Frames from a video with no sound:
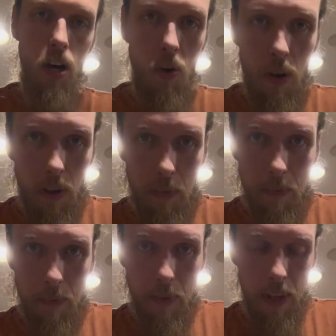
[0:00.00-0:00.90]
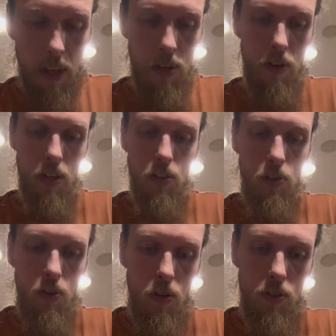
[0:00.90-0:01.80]
oil. You can
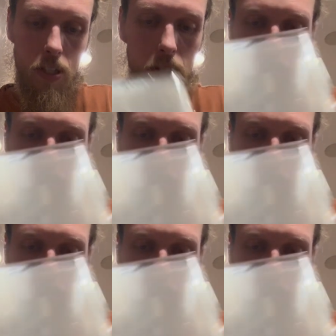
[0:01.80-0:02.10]
use